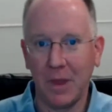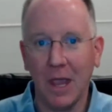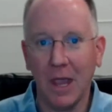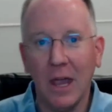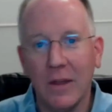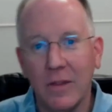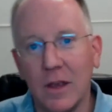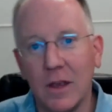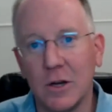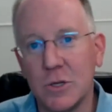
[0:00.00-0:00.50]

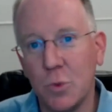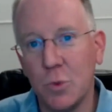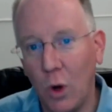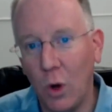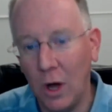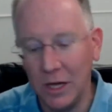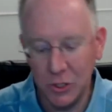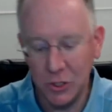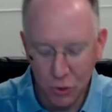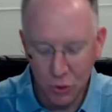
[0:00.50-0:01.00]
there's
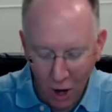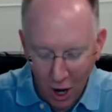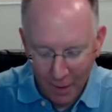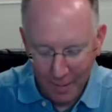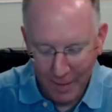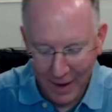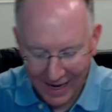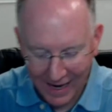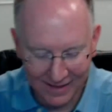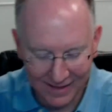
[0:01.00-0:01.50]
one
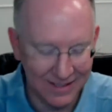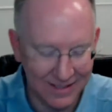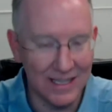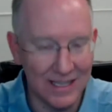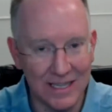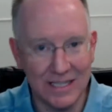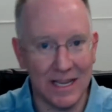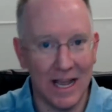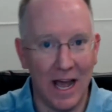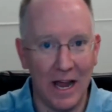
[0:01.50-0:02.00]
drawback to
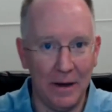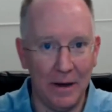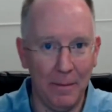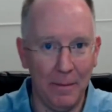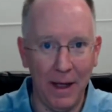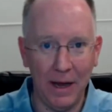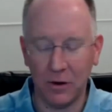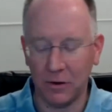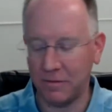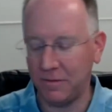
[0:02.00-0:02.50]
this kind of
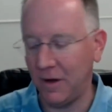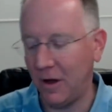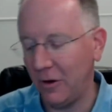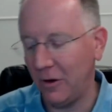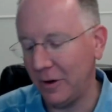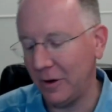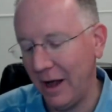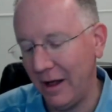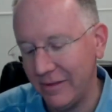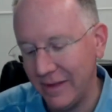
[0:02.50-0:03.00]

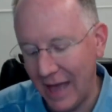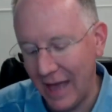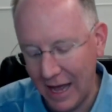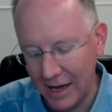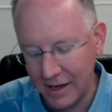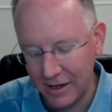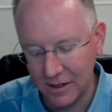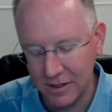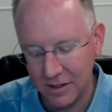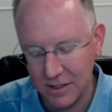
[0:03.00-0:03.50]
microphone, and
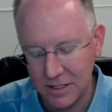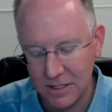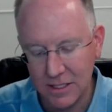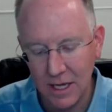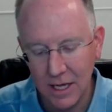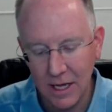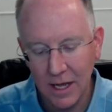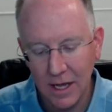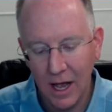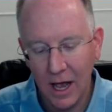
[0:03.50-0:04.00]
that is
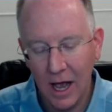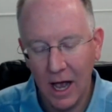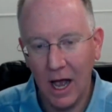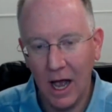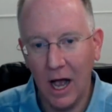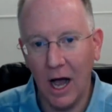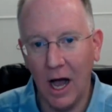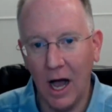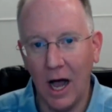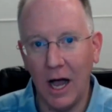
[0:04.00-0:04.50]

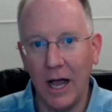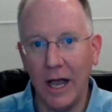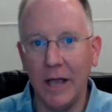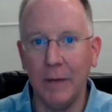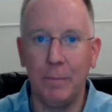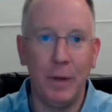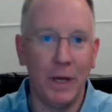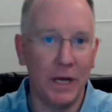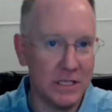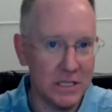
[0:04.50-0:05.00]
uh,
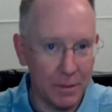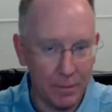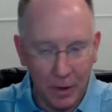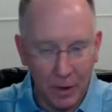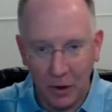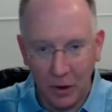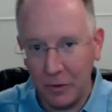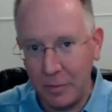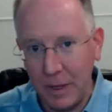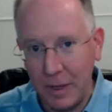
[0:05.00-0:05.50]
it picks up
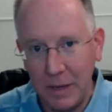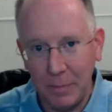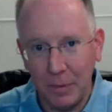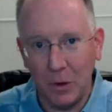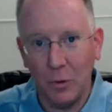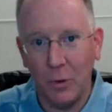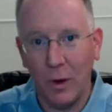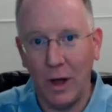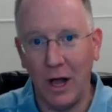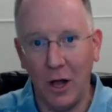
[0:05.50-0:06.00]
all the
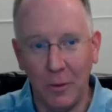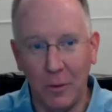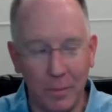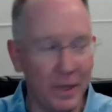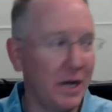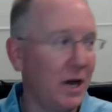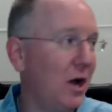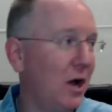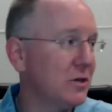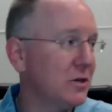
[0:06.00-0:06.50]
people well,
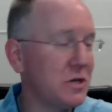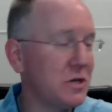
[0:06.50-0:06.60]
but it also